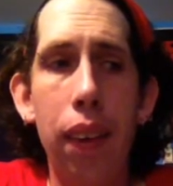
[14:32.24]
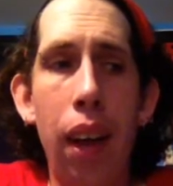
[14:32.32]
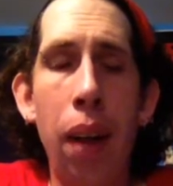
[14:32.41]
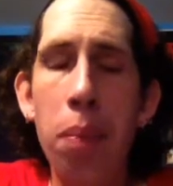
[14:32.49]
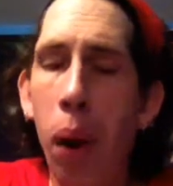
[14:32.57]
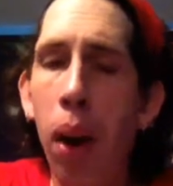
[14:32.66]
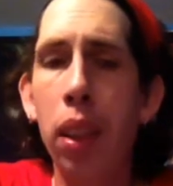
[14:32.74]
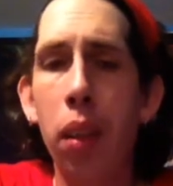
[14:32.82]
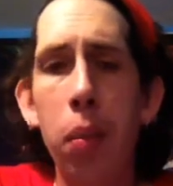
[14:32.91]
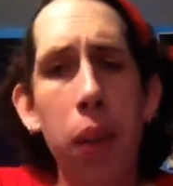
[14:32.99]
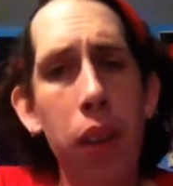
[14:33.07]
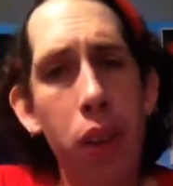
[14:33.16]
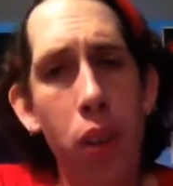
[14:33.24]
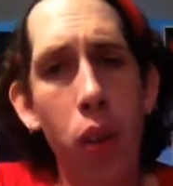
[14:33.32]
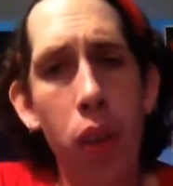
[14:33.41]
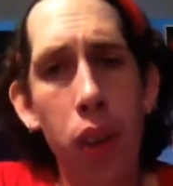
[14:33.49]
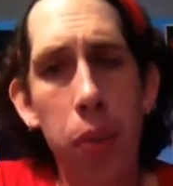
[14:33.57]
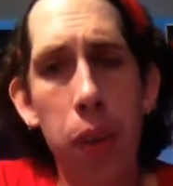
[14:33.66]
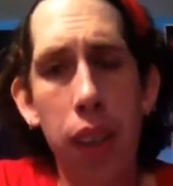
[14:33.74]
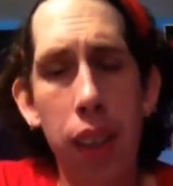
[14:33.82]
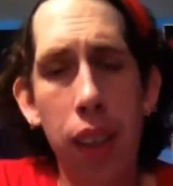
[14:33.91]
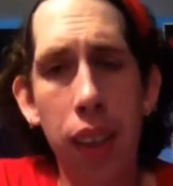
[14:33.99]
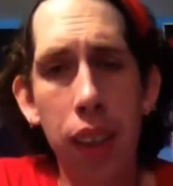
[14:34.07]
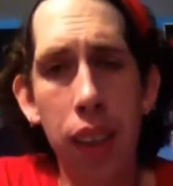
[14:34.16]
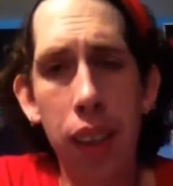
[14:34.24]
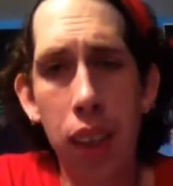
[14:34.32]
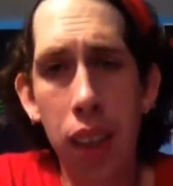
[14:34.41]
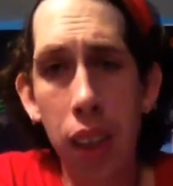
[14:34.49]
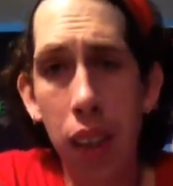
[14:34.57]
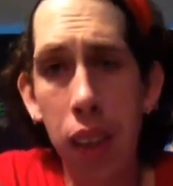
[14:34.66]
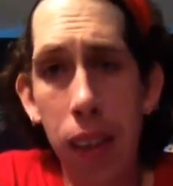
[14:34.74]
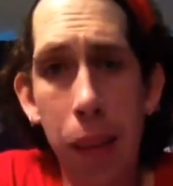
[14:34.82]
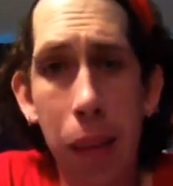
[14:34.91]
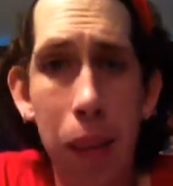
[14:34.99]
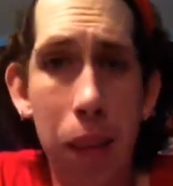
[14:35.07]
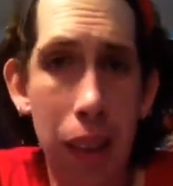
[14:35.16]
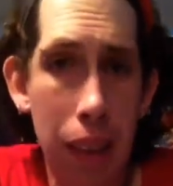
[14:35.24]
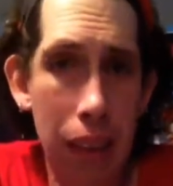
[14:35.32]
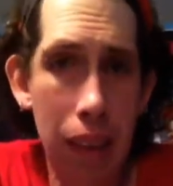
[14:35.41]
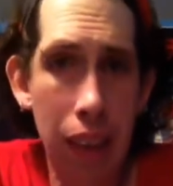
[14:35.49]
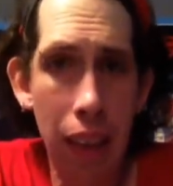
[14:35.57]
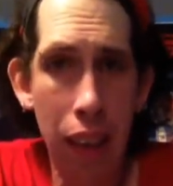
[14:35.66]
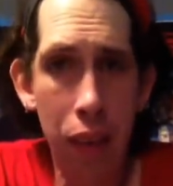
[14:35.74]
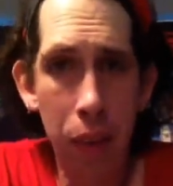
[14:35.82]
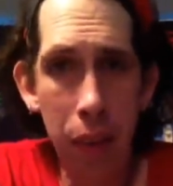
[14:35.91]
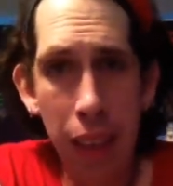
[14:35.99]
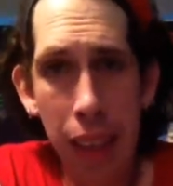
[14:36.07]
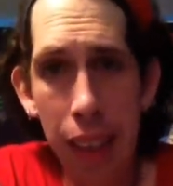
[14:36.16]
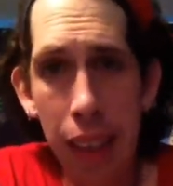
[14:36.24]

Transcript: I'm positive about this whole experience. I think this year is going to be a really good year for me.